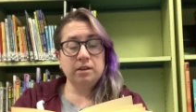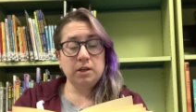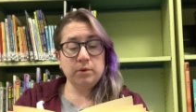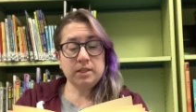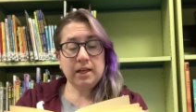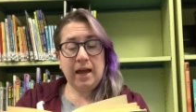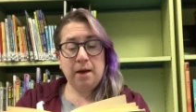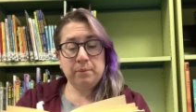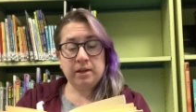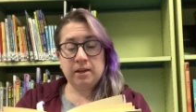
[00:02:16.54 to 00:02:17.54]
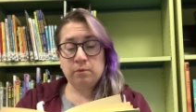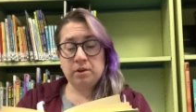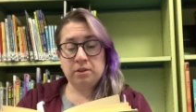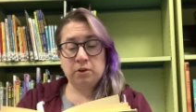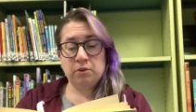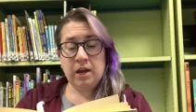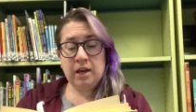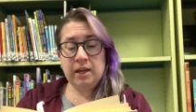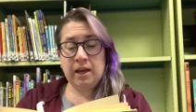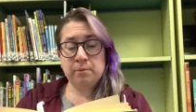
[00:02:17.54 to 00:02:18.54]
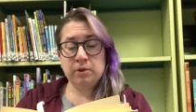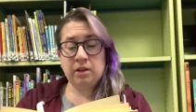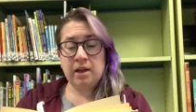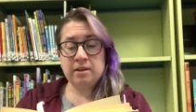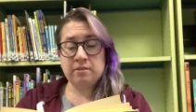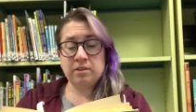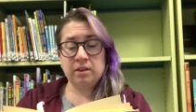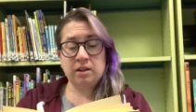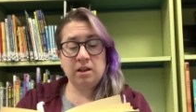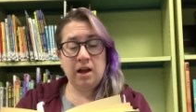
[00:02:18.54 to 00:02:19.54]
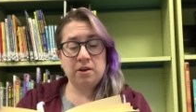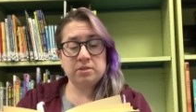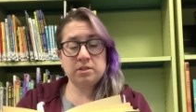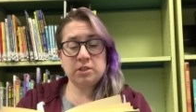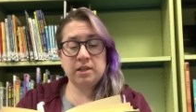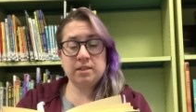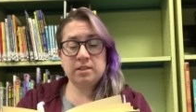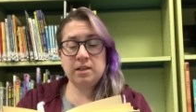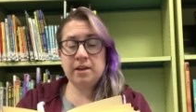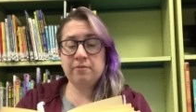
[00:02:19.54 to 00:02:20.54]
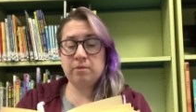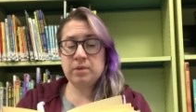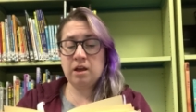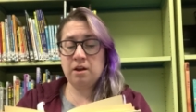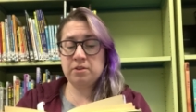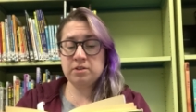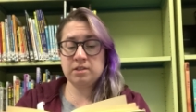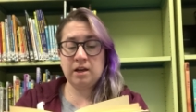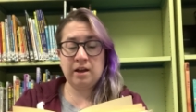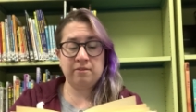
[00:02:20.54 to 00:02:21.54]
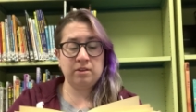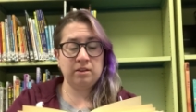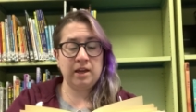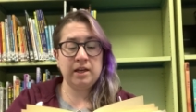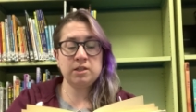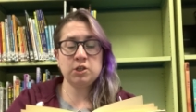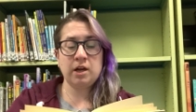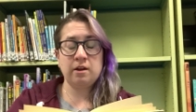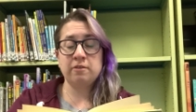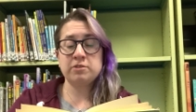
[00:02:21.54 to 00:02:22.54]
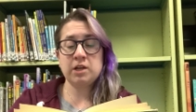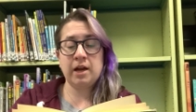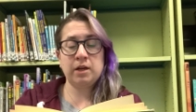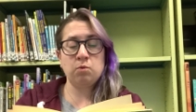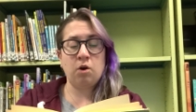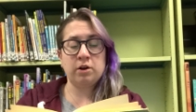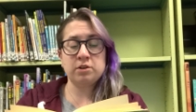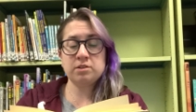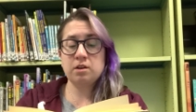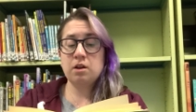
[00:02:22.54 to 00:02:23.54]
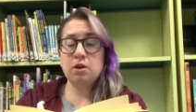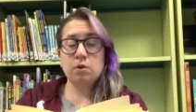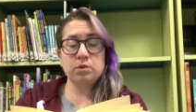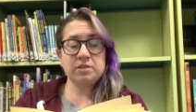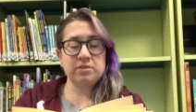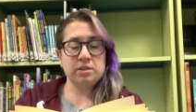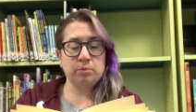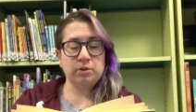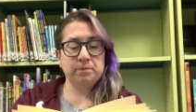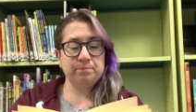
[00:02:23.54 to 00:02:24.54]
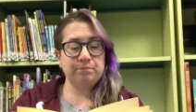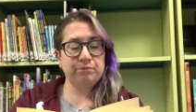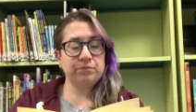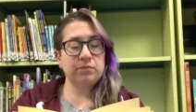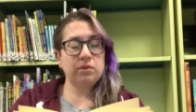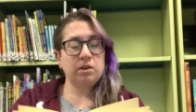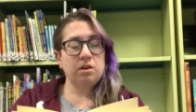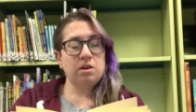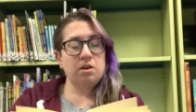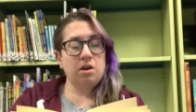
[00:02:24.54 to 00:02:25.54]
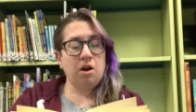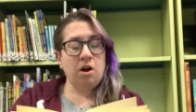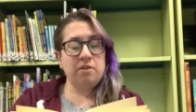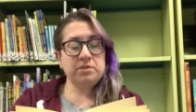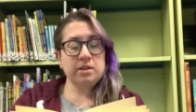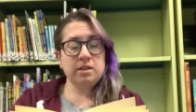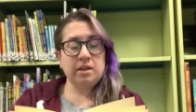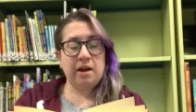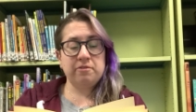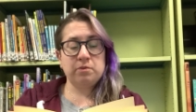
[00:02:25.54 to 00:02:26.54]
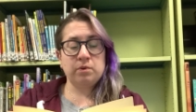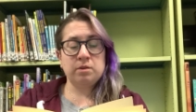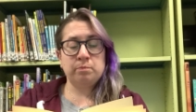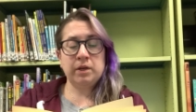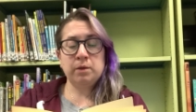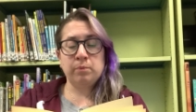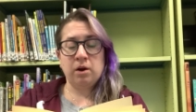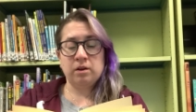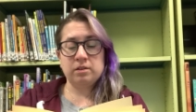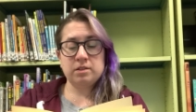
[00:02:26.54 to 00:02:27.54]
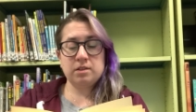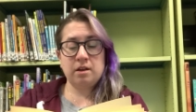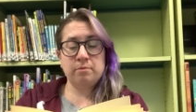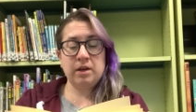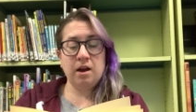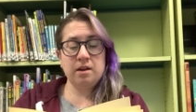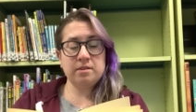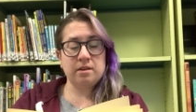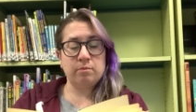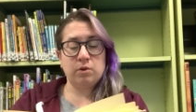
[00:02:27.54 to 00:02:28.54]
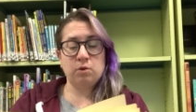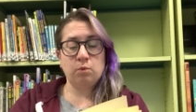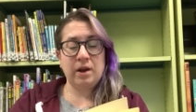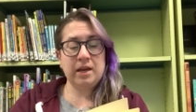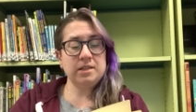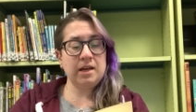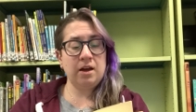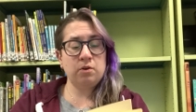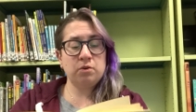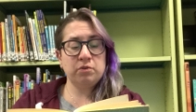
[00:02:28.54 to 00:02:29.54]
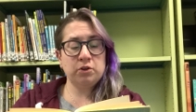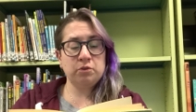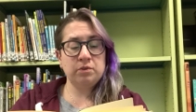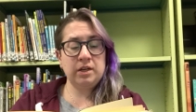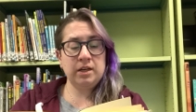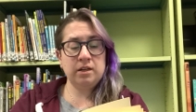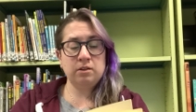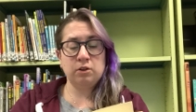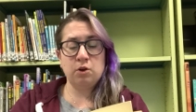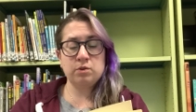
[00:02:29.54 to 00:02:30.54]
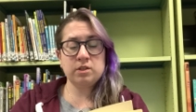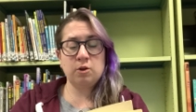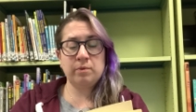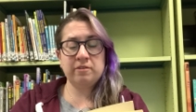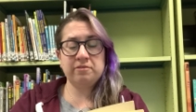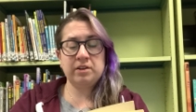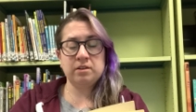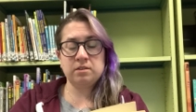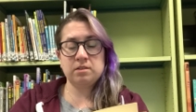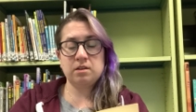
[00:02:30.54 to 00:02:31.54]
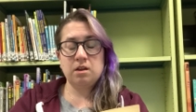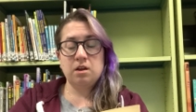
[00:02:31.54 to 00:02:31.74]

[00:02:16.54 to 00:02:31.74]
there was a gap in it where the gray gable end of the little house she had seen from the other side of the lake of shining waters was visible. Off to the left were the big barns, and beyond them, away down over green, low-sloping fields,